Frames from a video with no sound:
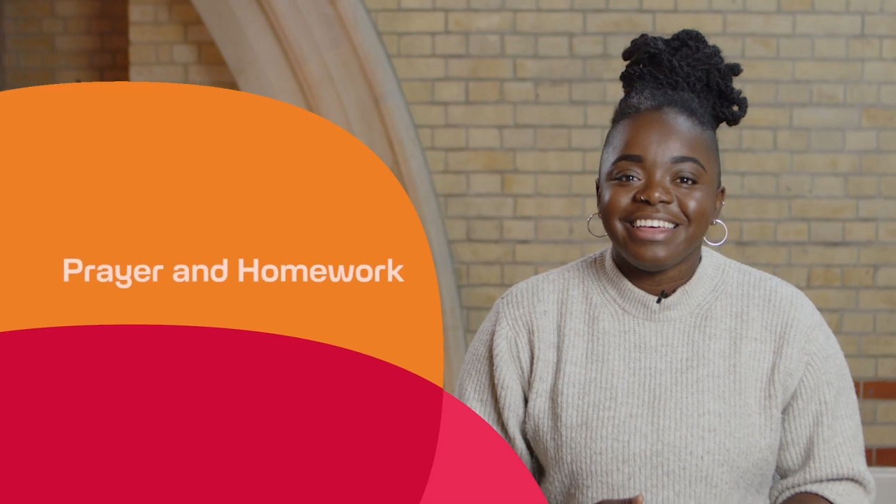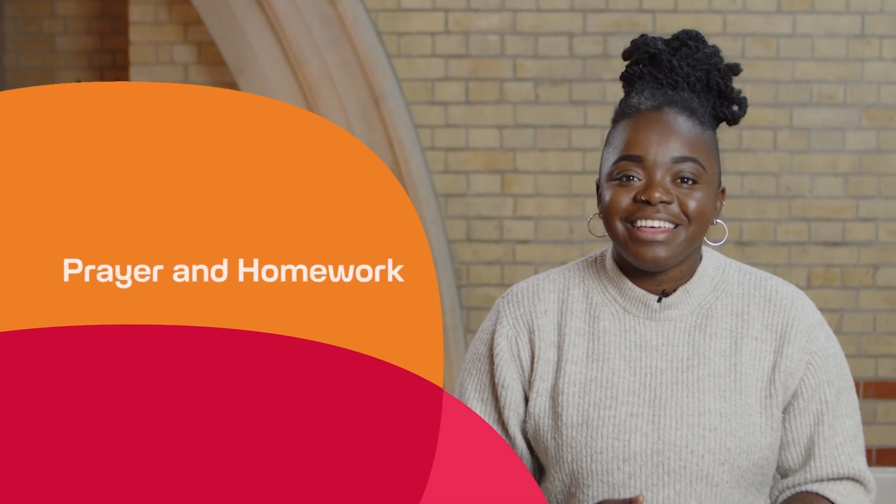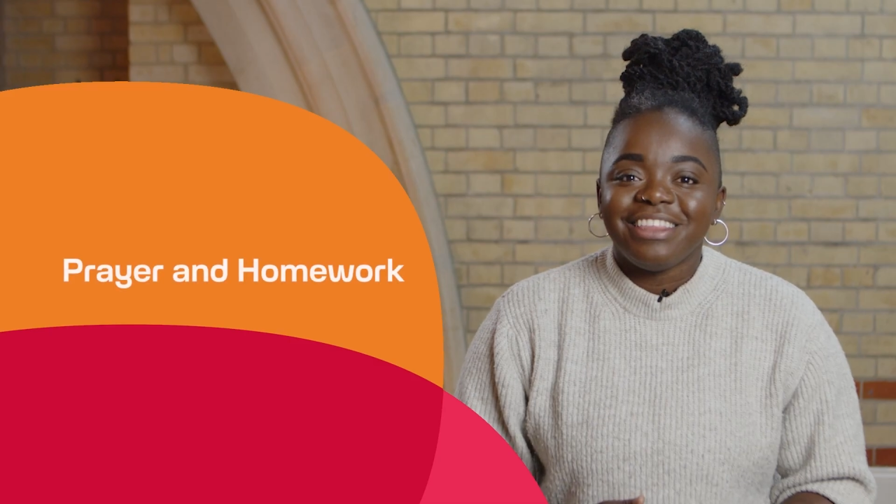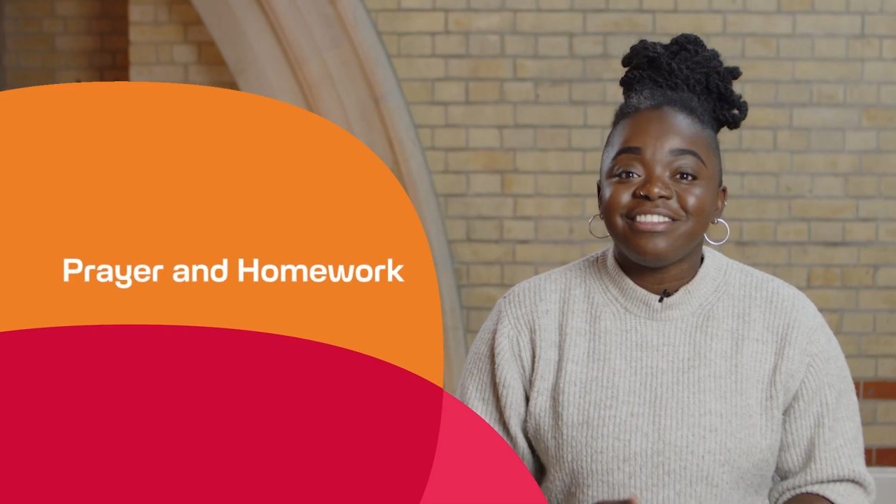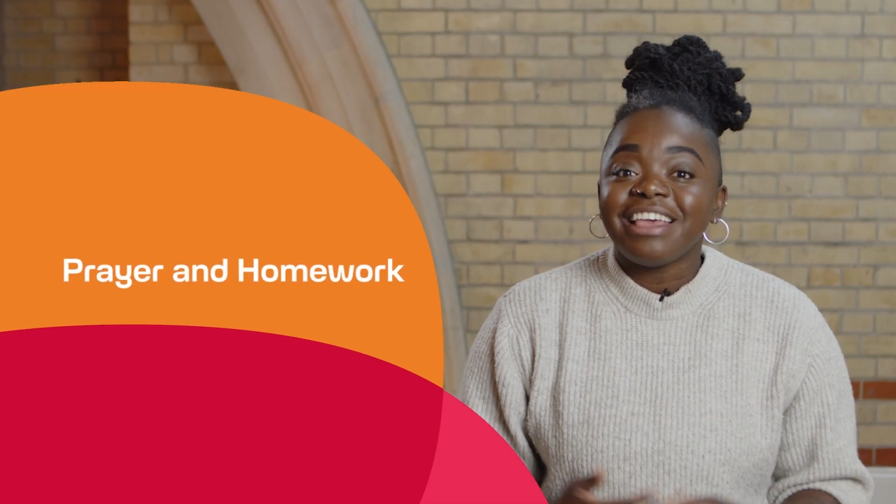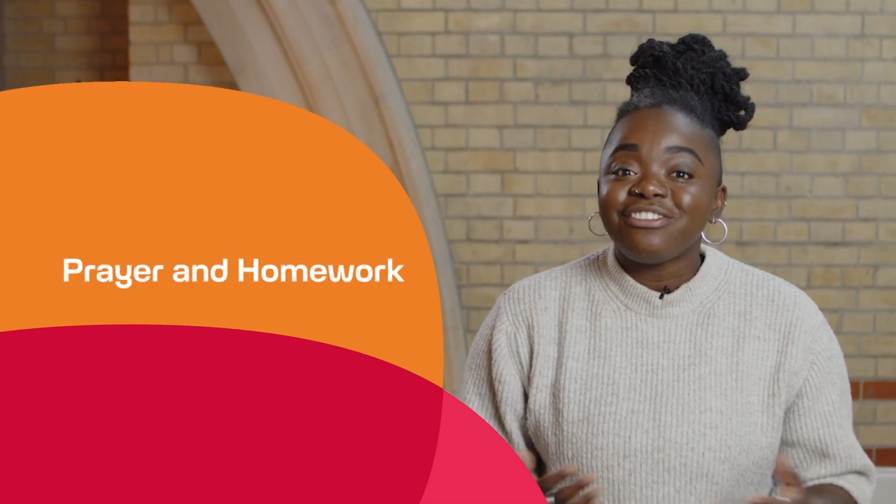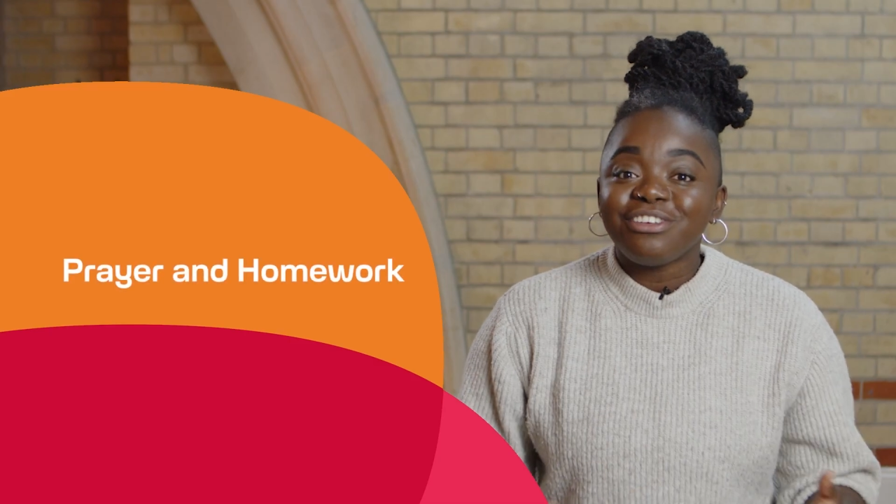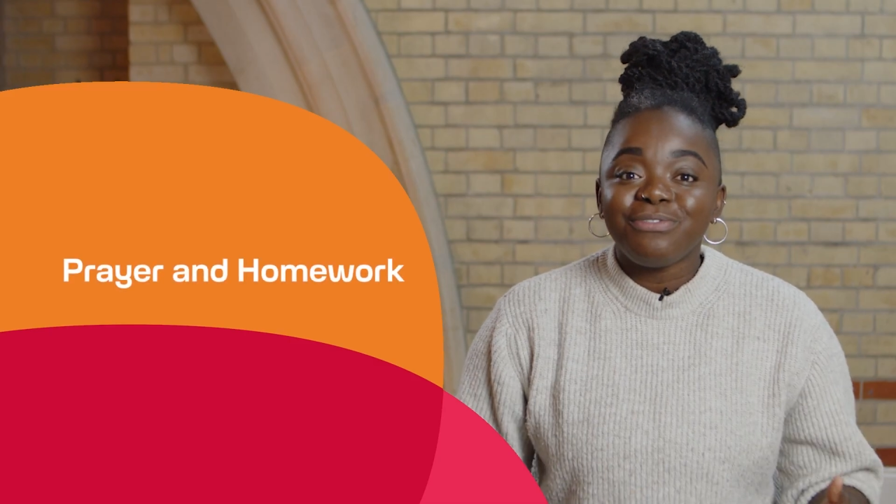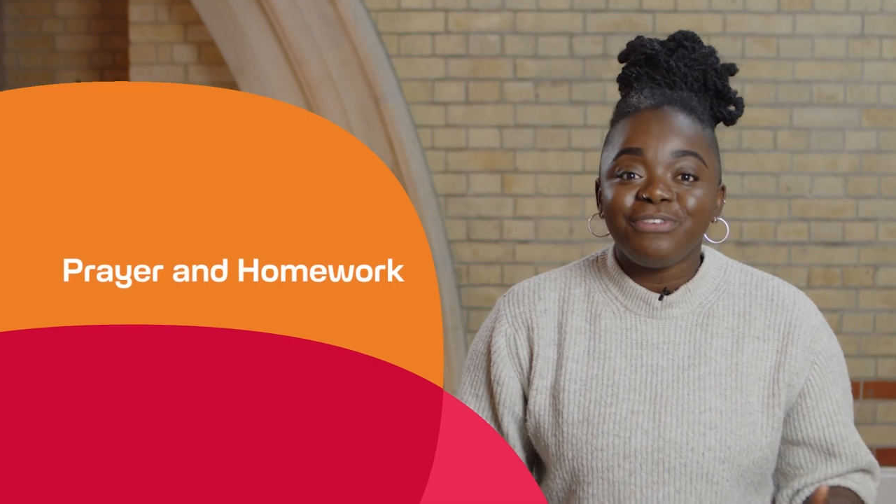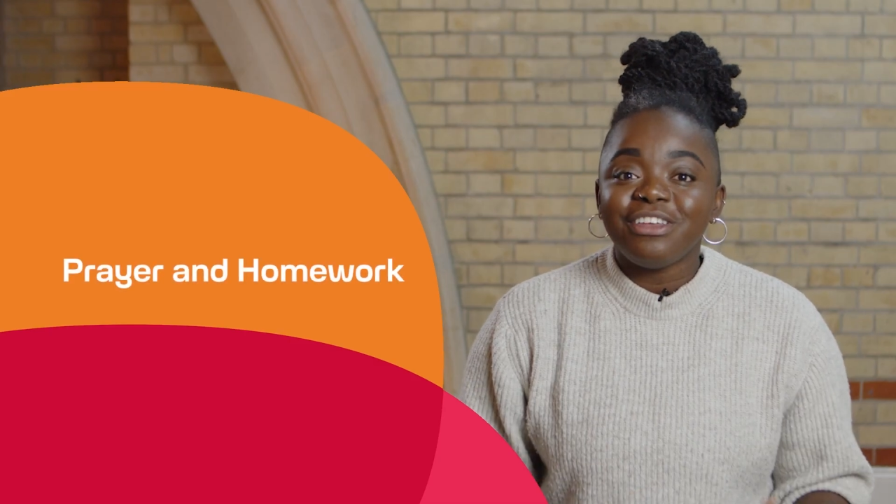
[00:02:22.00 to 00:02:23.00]
The
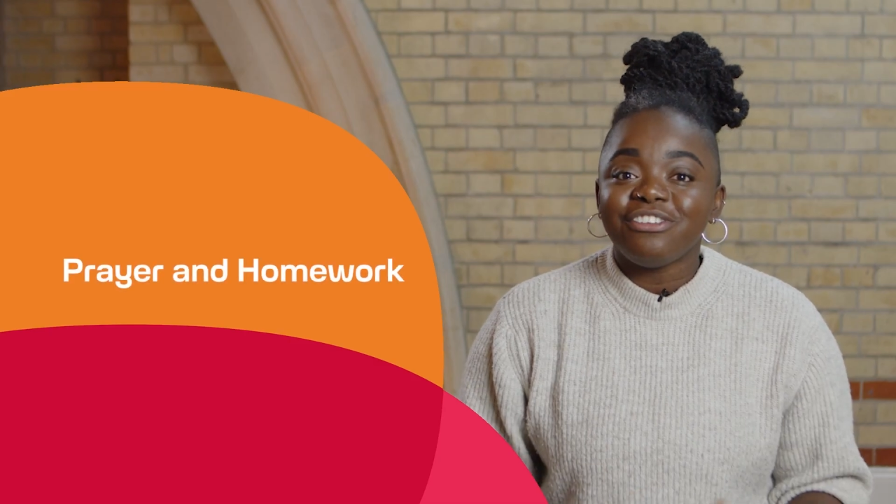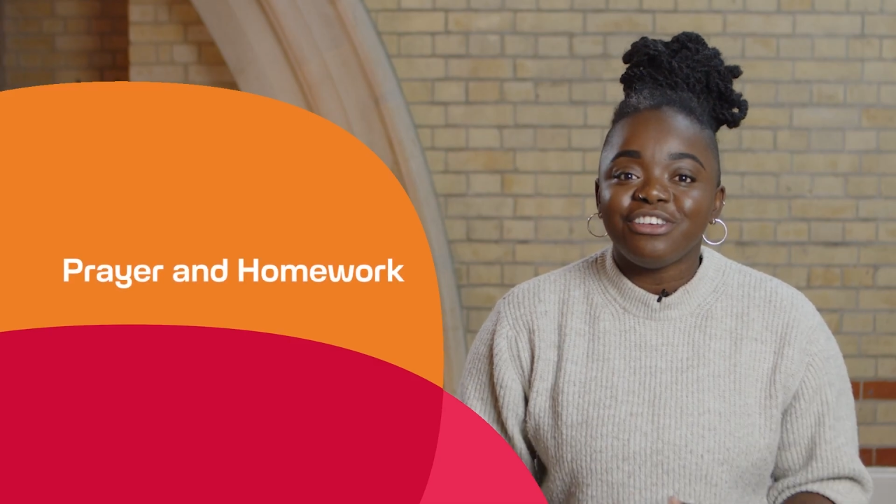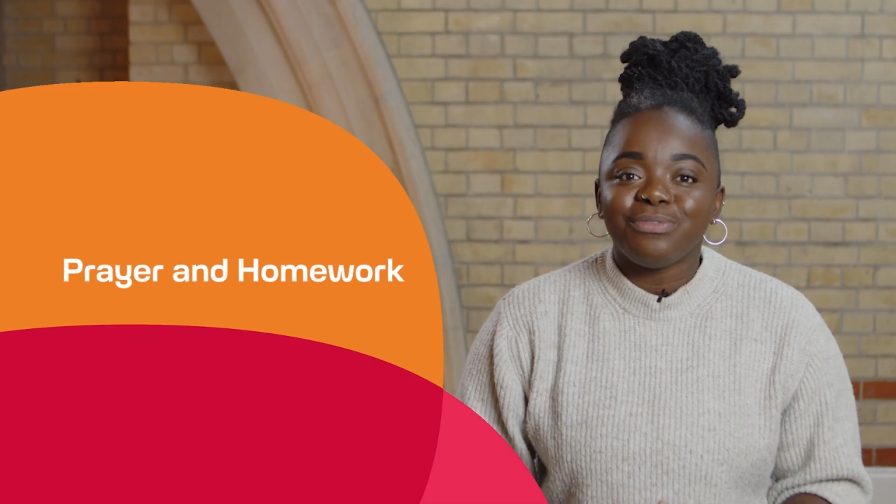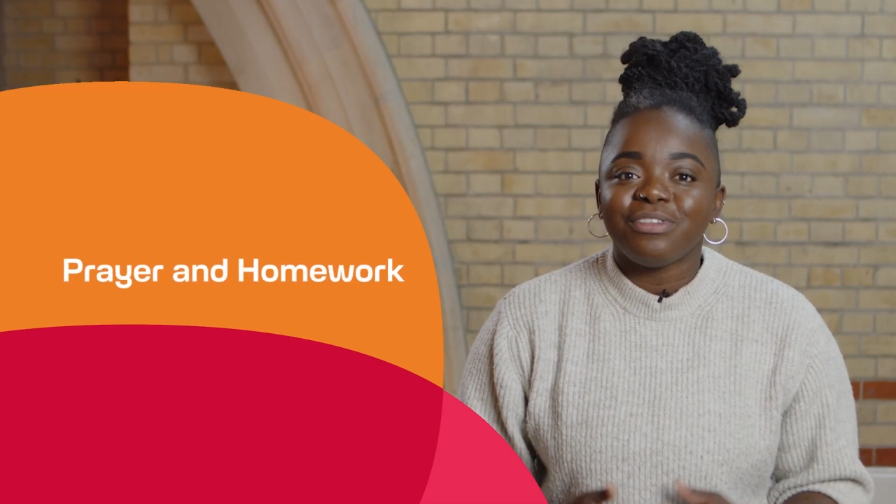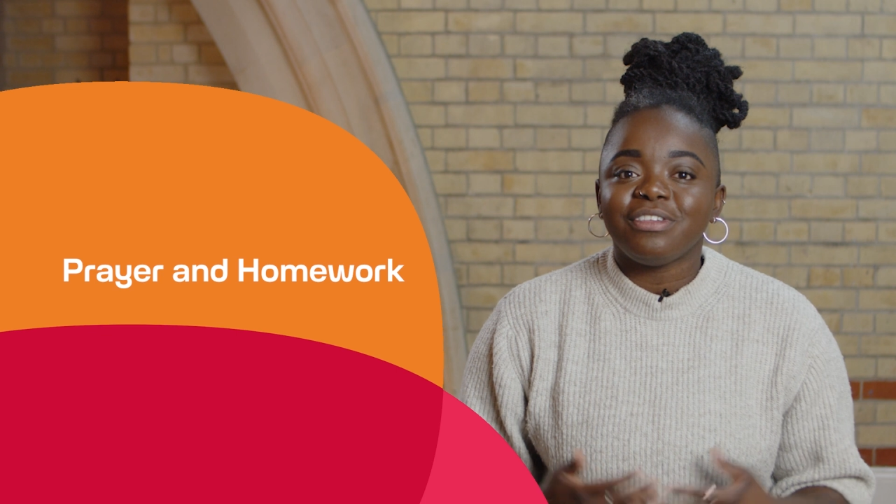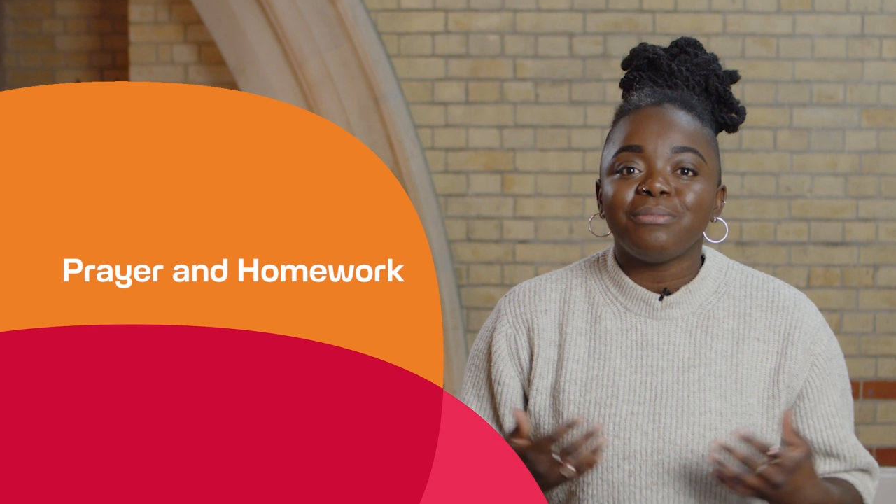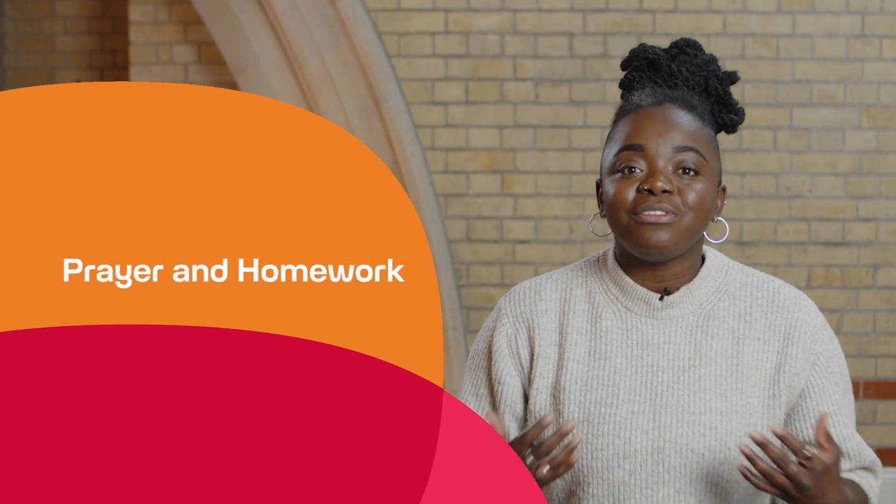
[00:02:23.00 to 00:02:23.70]
session finishes with some